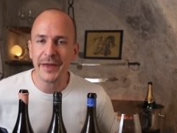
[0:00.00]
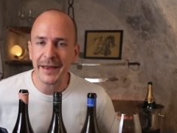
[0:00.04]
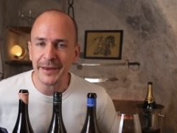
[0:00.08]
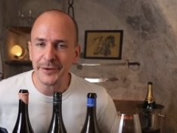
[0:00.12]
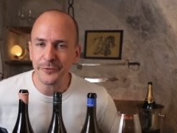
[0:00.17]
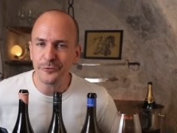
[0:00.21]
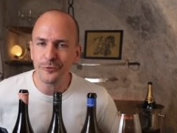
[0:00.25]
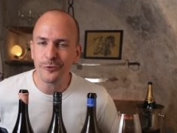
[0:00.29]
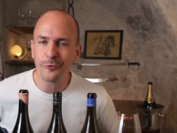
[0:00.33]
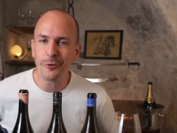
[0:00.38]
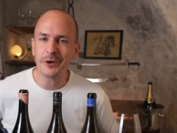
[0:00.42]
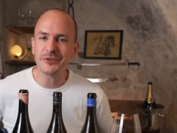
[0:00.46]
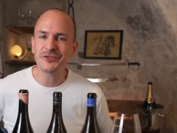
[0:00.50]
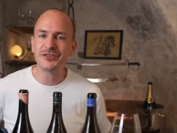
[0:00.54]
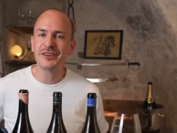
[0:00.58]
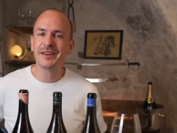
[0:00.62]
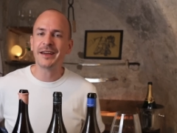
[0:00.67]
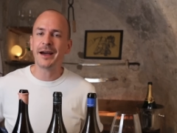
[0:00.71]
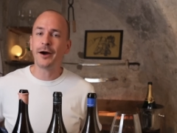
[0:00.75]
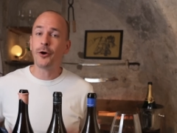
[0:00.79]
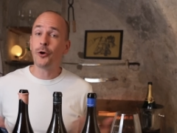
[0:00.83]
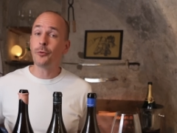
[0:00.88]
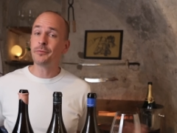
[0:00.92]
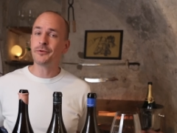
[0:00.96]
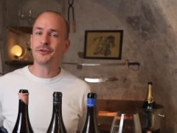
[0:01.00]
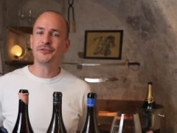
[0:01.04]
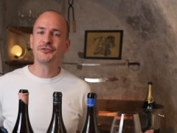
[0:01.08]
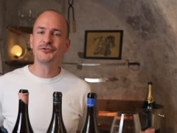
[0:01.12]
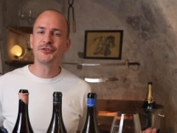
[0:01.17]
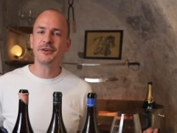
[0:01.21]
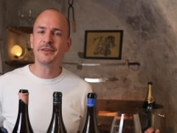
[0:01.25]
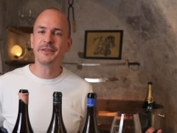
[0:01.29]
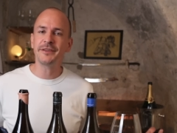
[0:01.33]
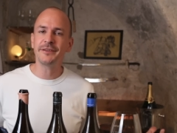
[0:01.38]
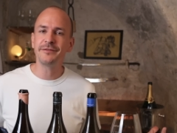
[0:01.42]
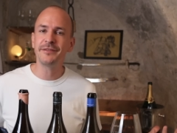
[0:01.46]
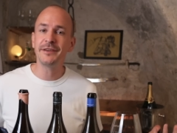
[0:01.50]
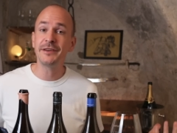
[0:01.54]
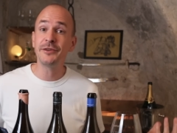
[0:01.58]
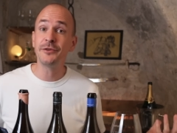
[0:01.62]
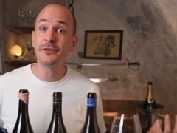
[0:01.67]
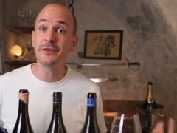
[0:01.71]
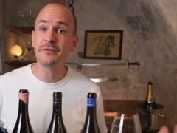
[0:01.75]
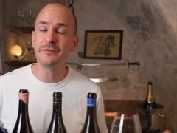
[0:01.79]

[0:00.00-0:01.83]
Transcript: thank you for watching. I hope you enjoyed this video.